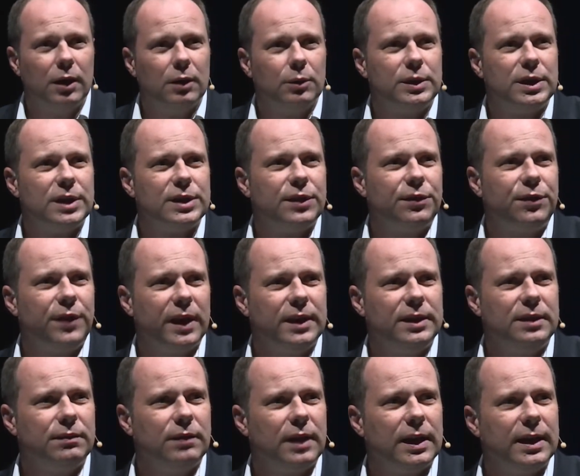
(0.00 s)
which is
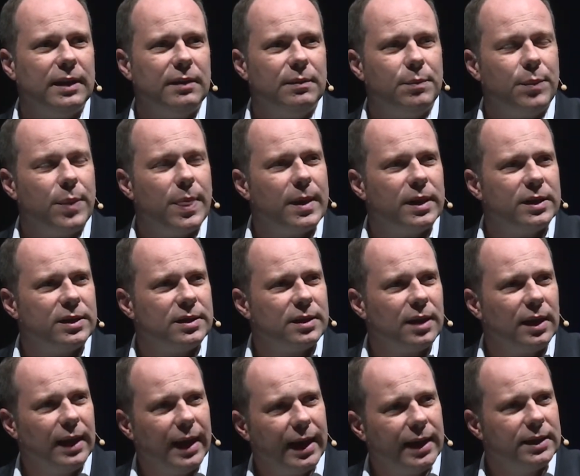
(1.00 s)
effectively
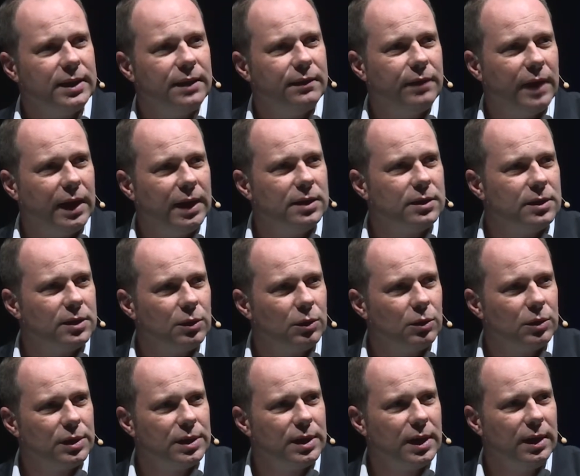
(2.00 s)
selective
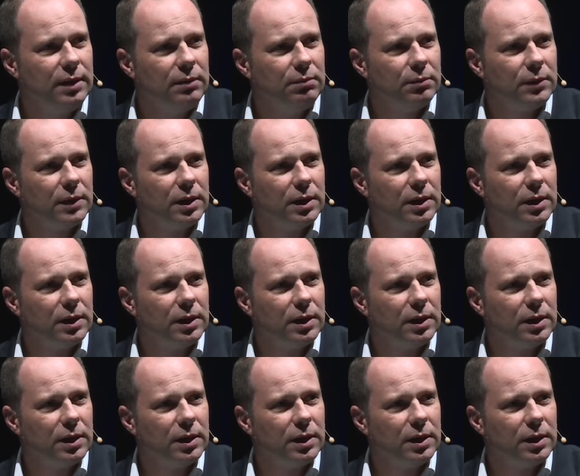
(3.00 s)
insourcing